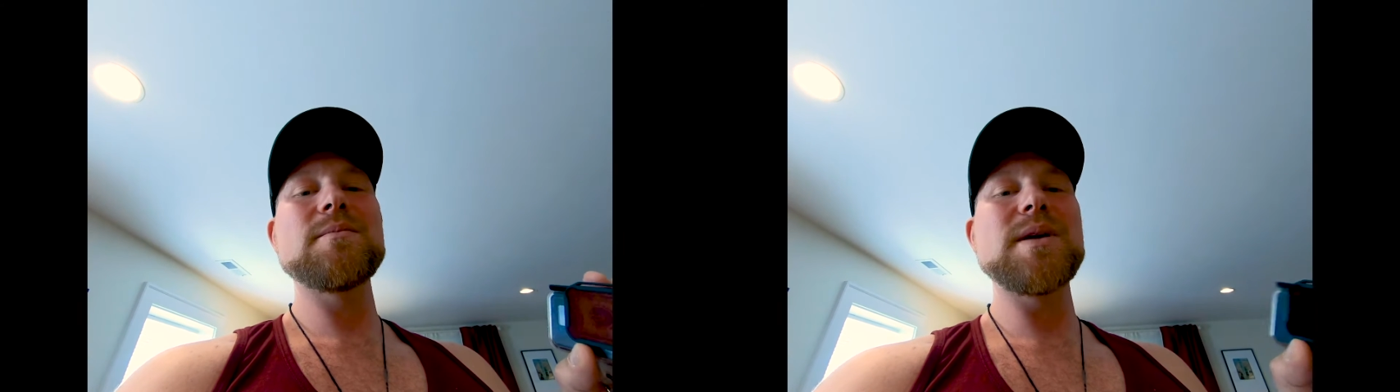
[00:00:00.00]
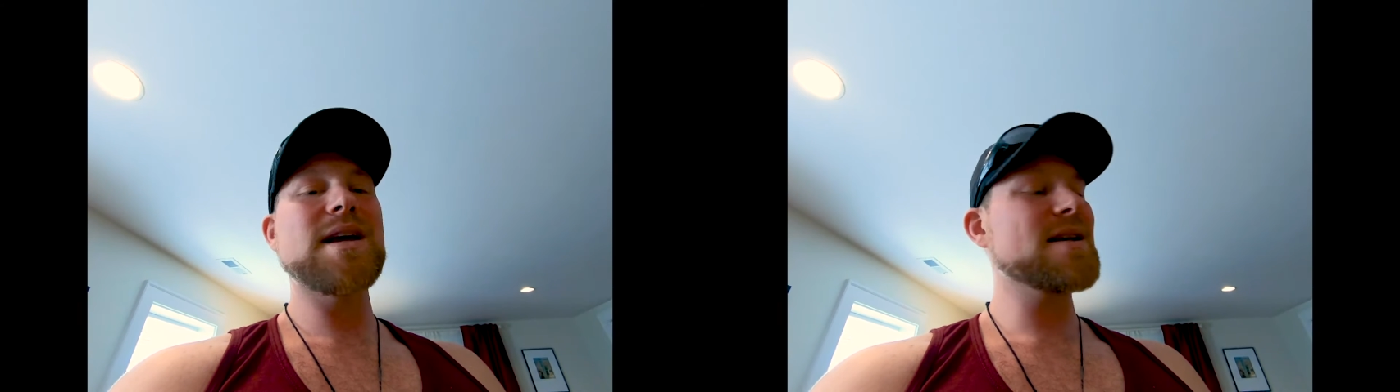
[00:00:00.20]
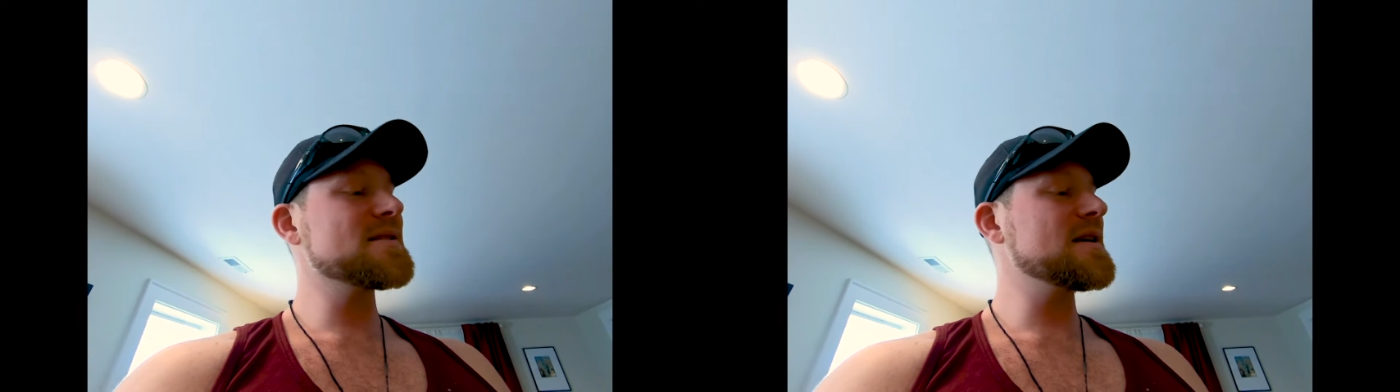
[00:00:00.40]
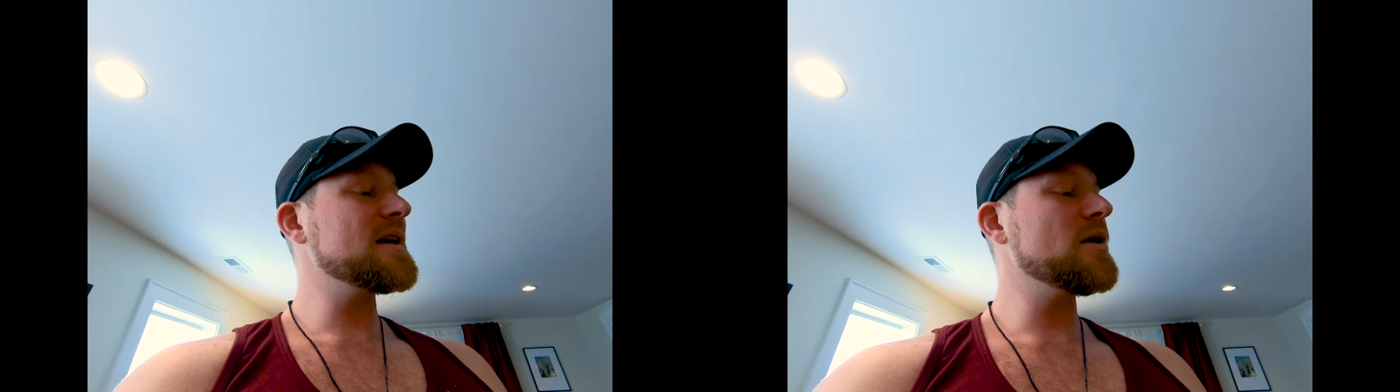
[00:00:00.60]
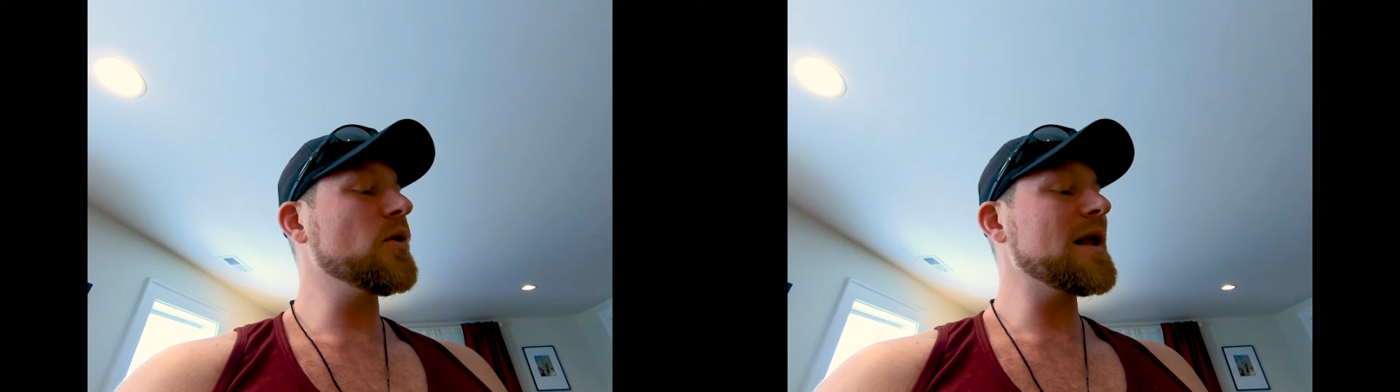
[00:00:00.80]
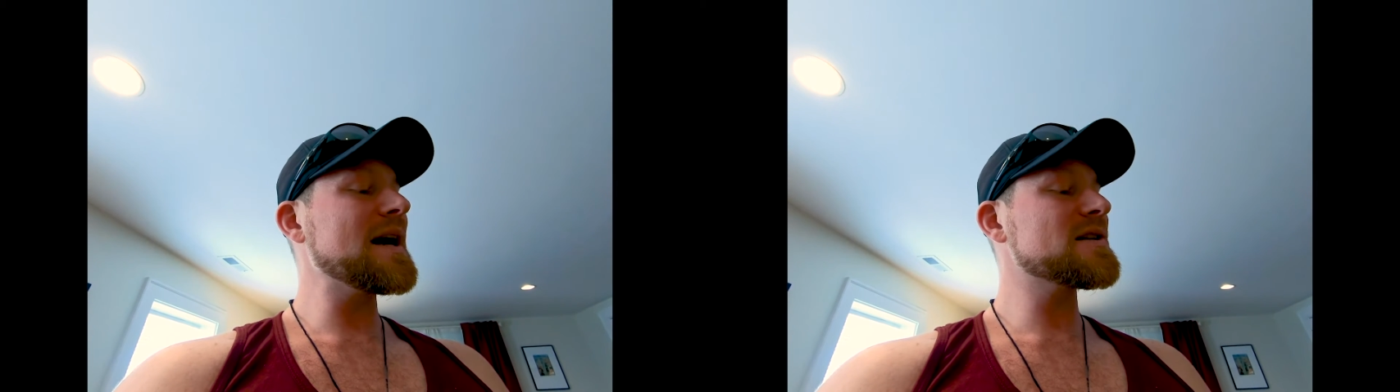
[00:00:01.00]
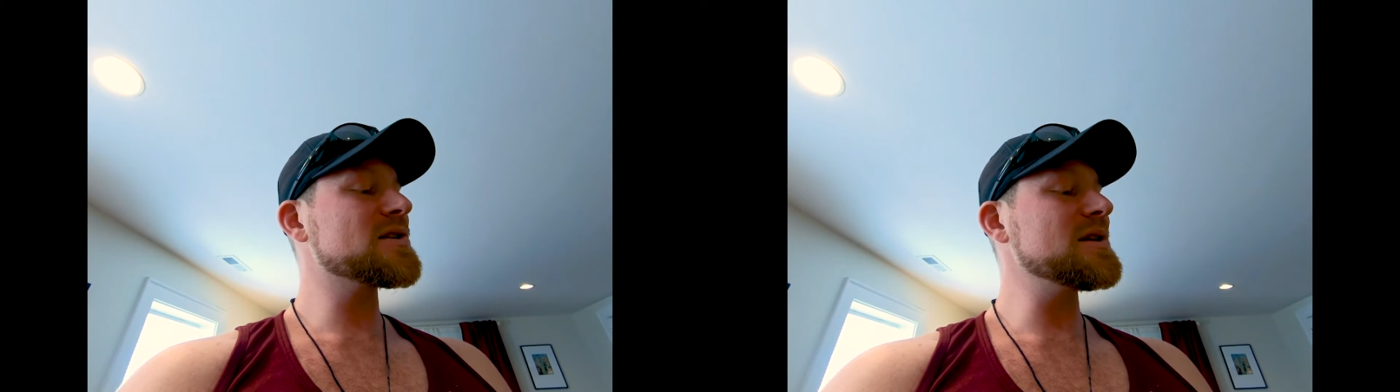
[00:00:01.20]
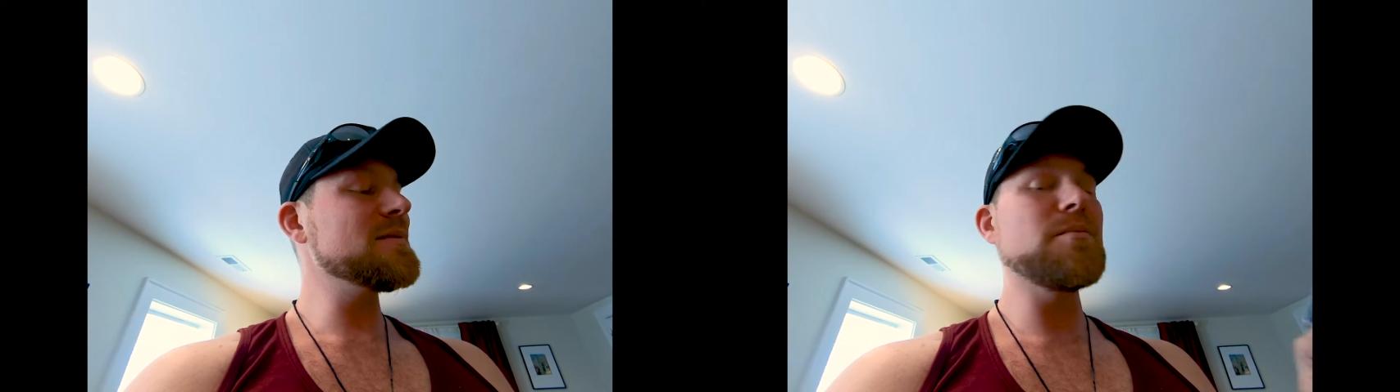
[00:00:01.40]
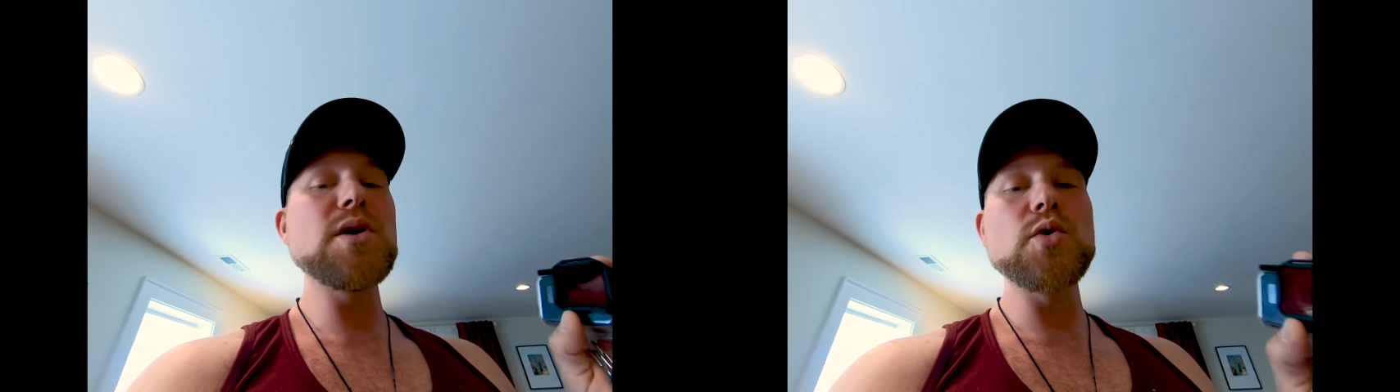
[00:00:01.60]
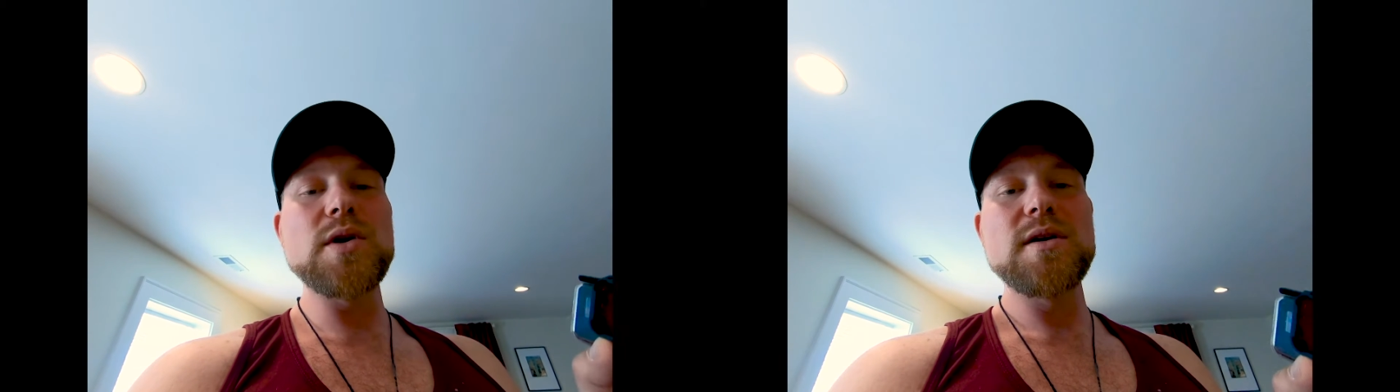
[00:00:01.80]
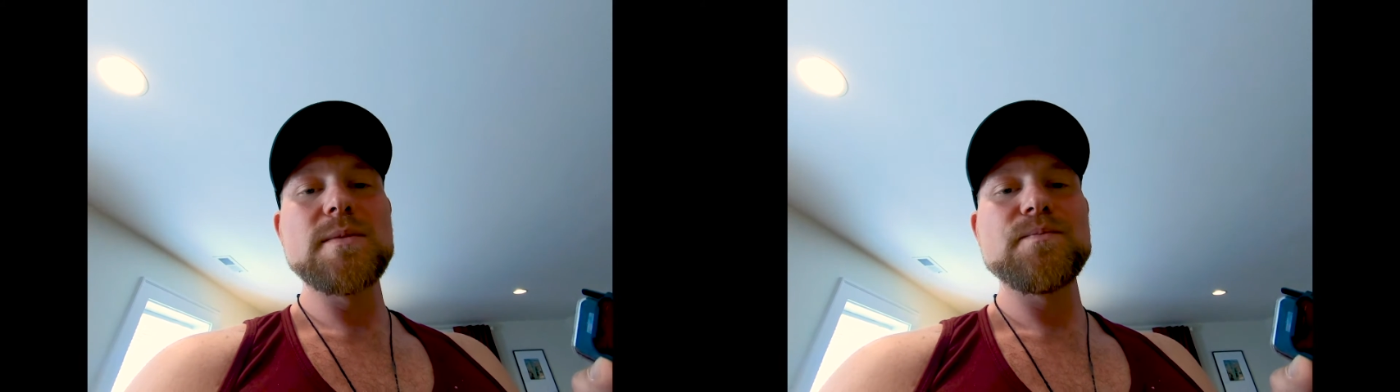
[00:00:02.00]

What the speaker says: because it will actually mute